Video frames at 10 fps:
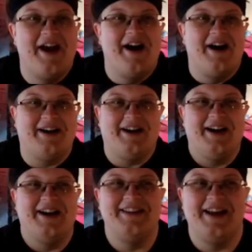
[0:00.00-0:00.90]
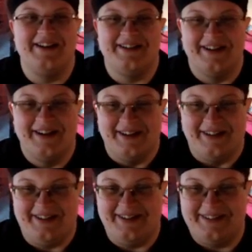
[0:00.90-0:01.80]
and then
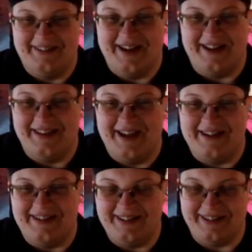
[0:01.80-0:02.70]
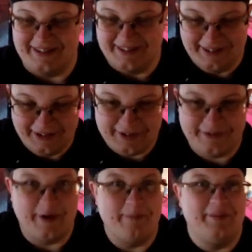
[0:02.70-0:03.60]
he looked
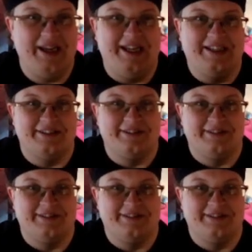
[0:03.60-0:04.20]
from him